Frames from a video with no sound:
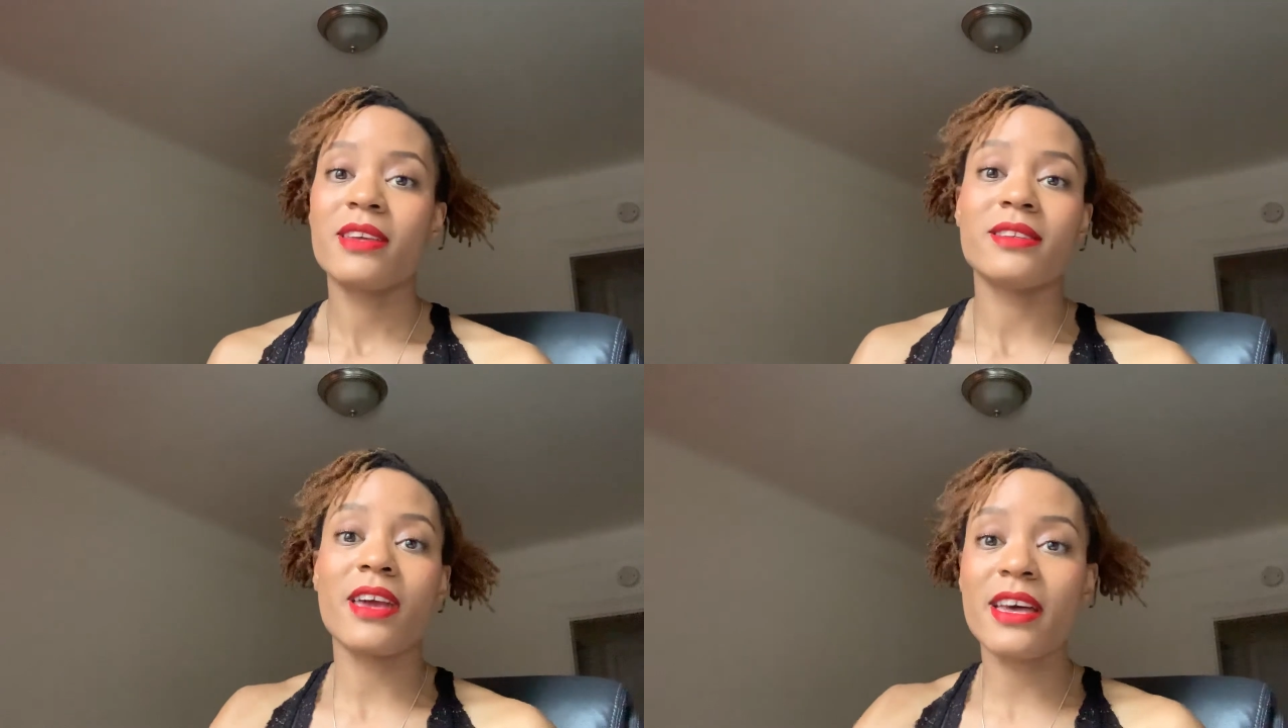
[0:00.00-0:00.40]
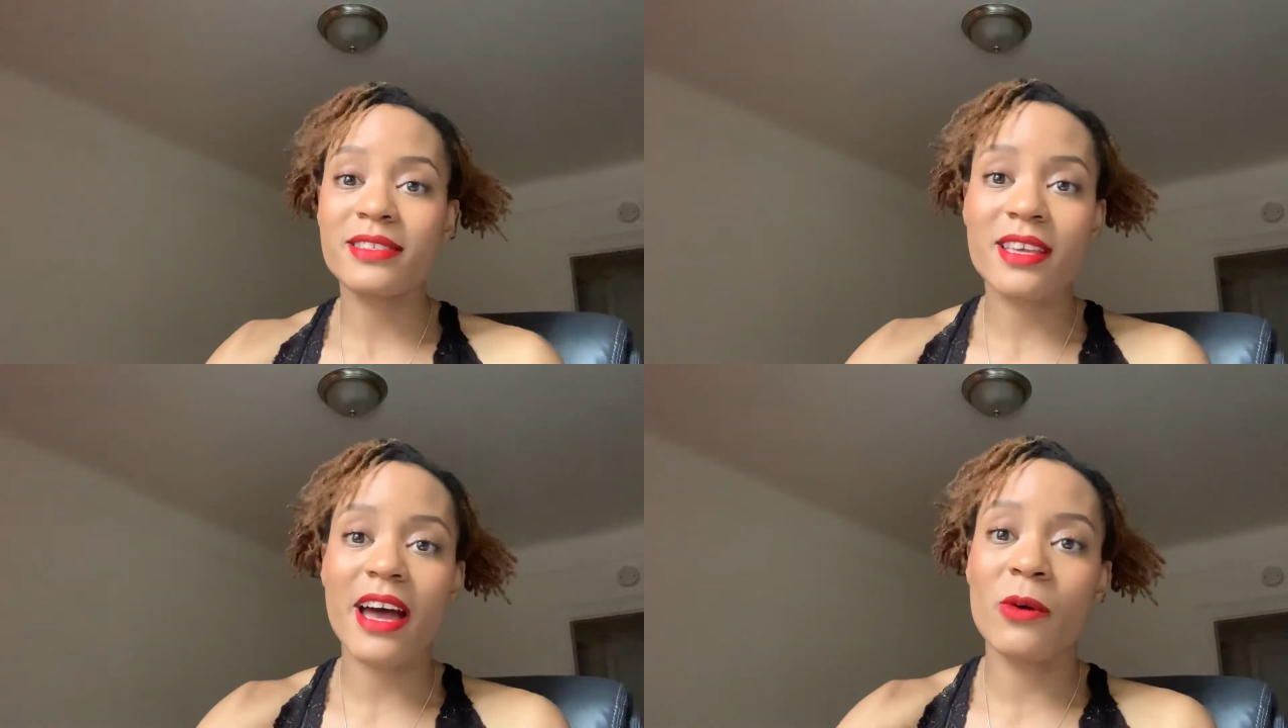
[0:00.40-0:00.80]

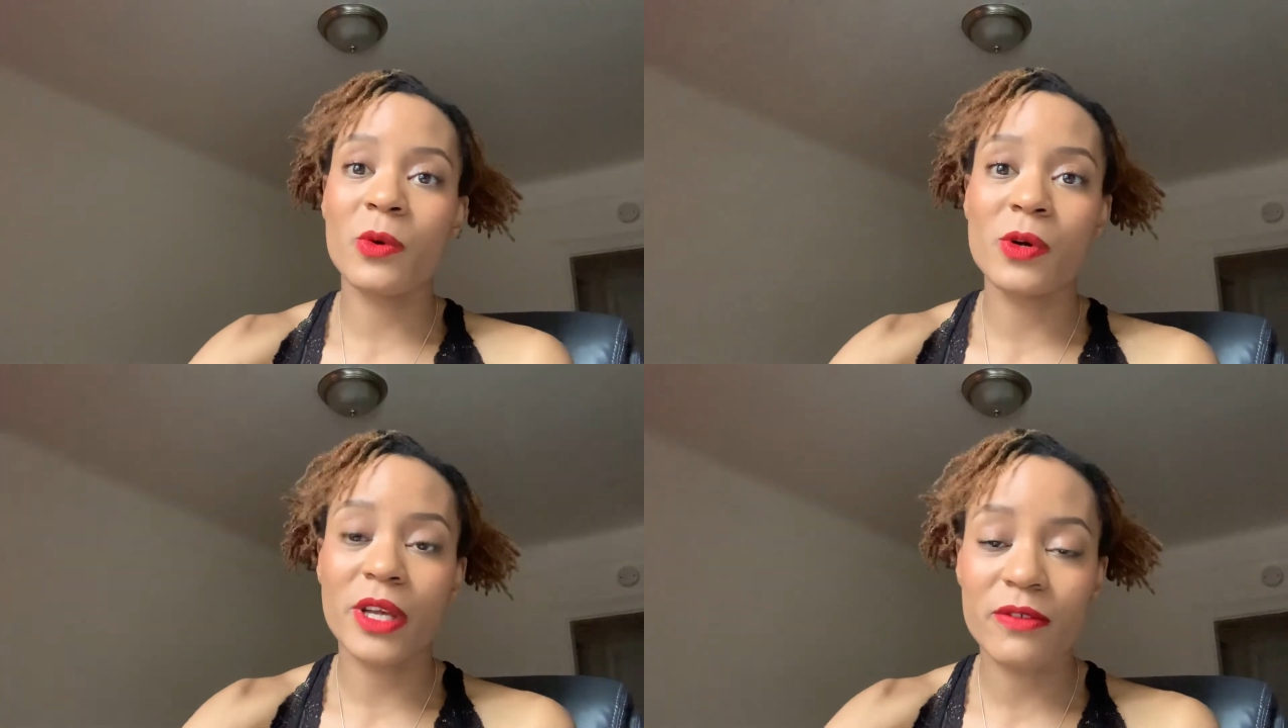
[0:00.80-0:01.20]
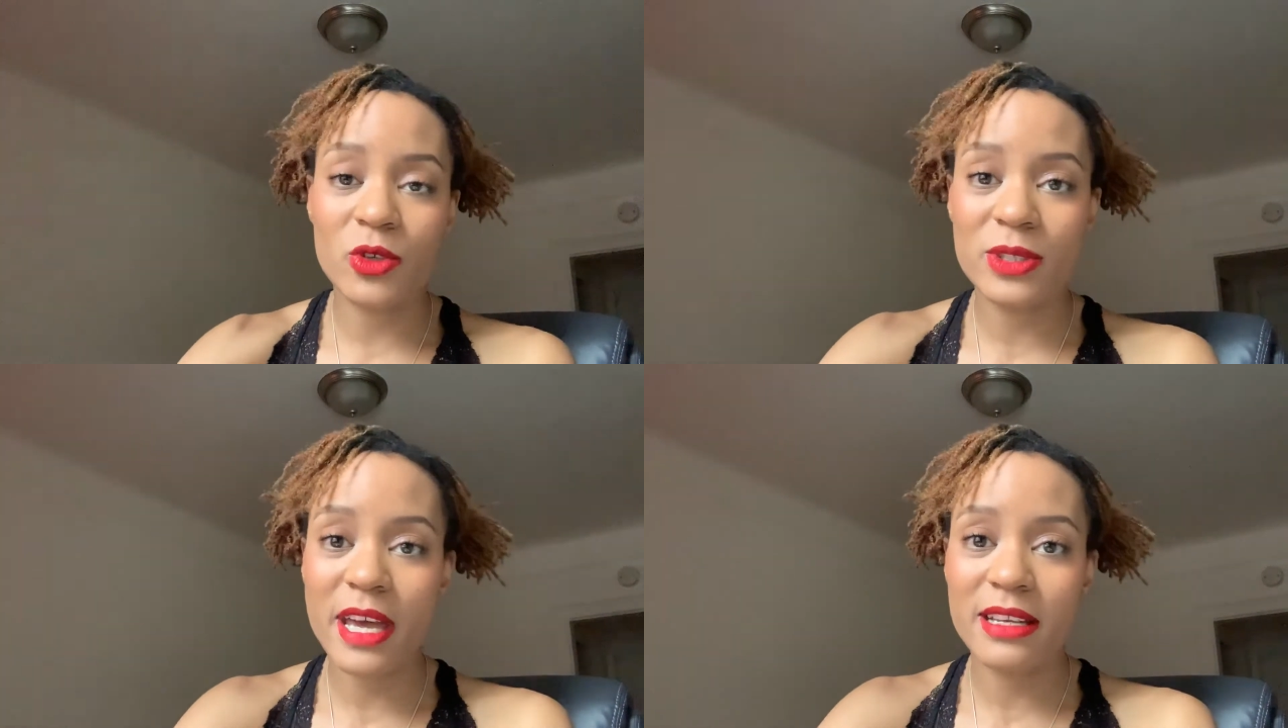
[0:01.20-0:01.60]
yes, I will give
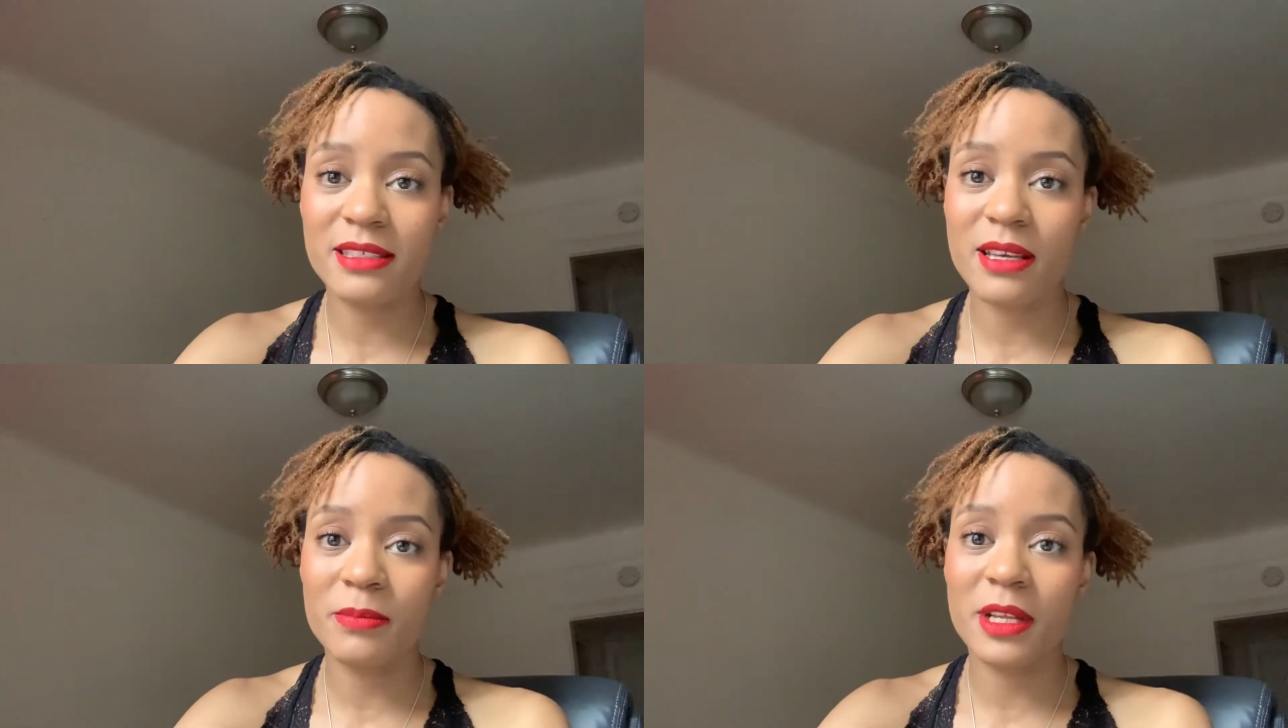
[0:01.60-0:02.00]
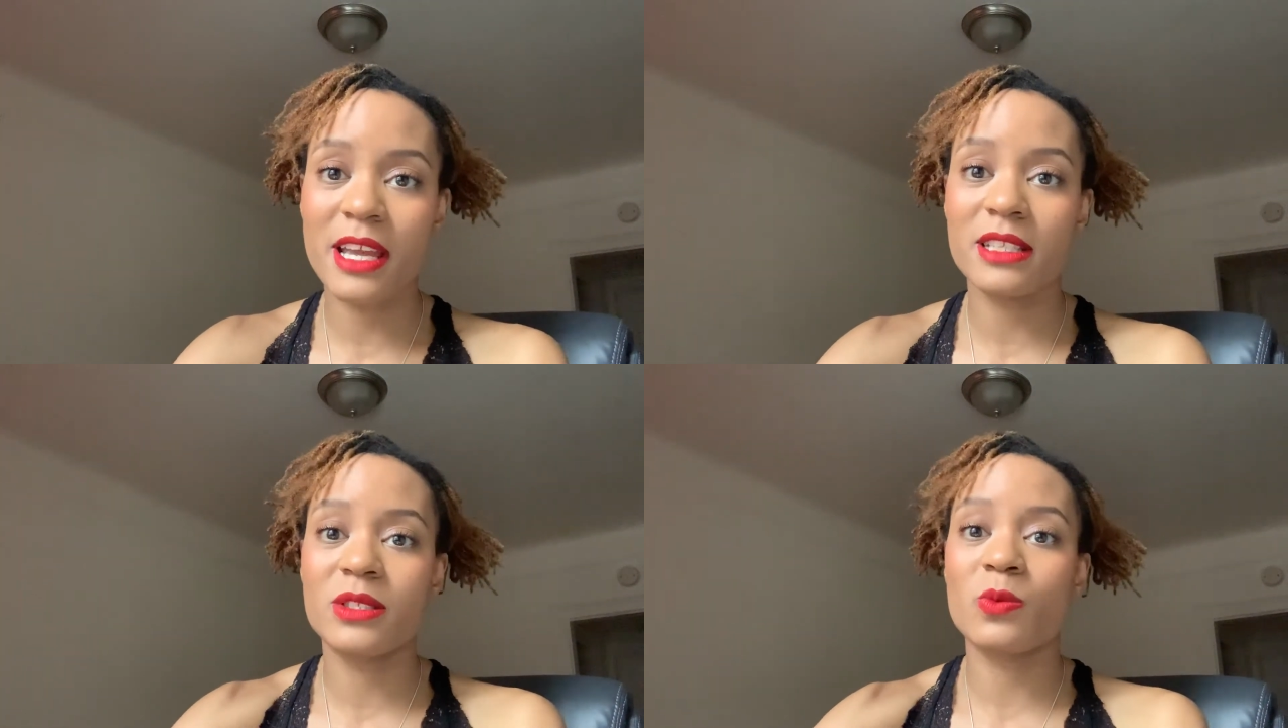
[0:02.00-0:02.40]
you status
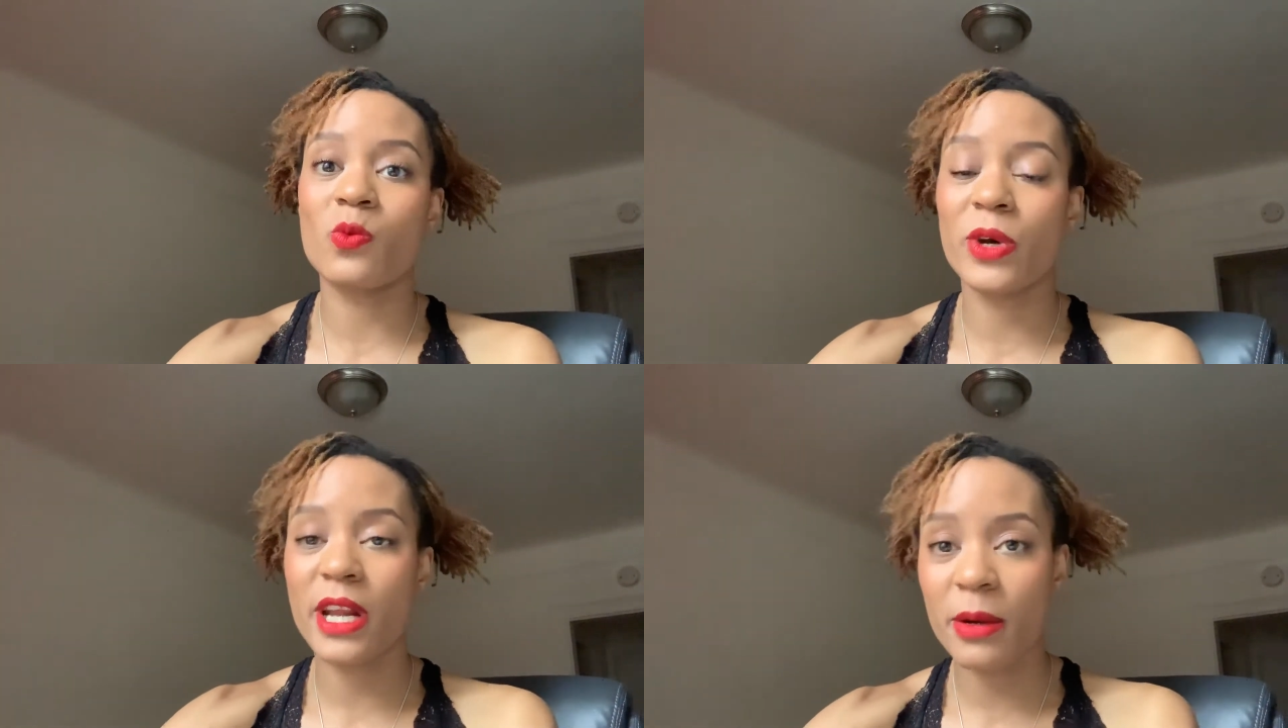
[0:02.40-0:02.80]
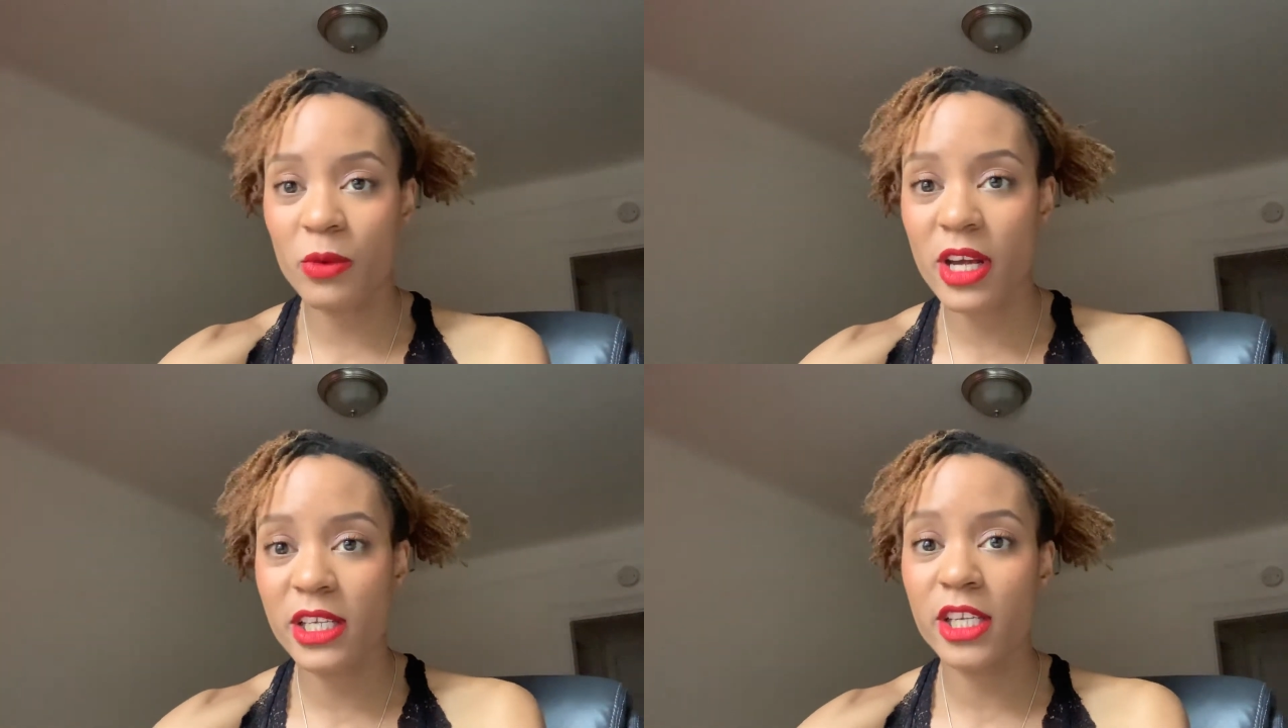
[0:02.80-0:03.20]
updates when
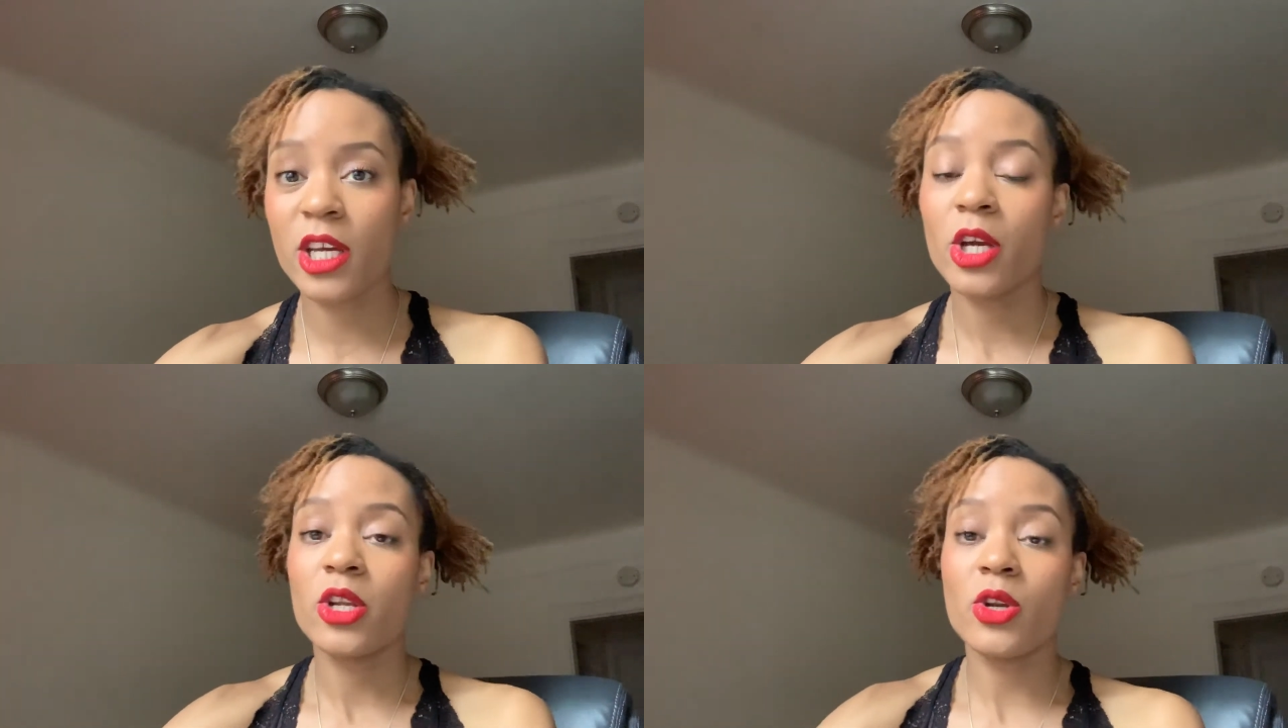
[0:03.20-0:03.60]
I'm ready.